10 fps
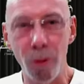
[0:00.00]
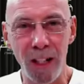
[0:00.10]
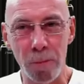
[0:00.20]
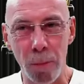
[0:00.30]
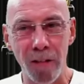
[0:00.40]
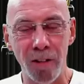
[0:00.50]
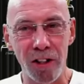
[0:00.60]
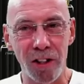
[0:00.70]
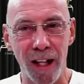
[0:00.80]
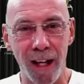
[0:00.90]
to
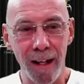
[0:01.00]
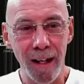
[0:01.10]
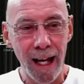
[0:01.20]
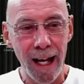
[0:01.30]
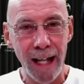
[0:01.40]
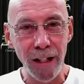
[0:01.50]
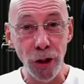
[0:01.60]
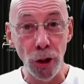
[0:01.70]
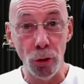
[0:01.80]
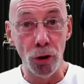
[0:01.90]
experience it.
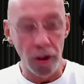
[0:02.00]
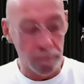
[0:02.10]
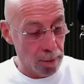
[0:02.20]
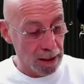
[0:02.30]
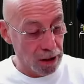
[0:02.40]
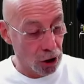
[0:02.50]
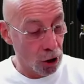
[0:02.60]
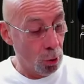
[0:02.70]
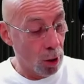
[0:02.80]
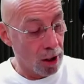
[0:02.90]
And you should be
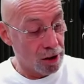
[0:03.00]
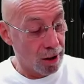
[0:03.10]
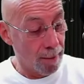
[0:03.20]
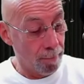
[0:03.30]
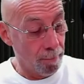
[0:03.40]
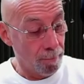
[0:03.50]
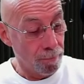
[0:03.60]
too. Last clip.